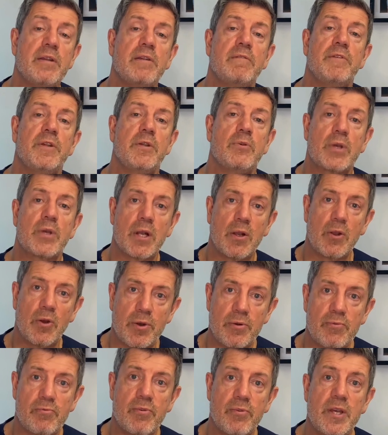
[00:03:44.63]
if you're doing a lot
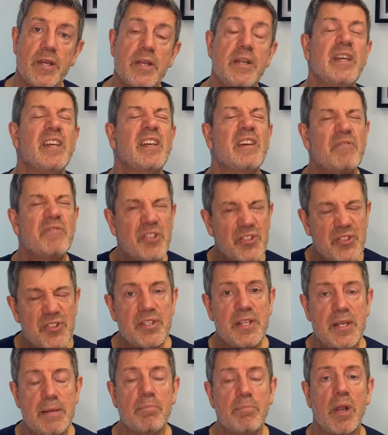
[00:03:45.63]
of reading, if it's
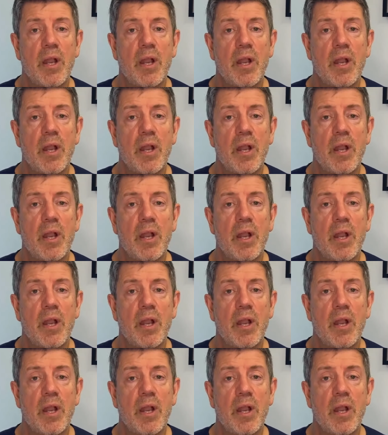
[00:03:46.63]
dim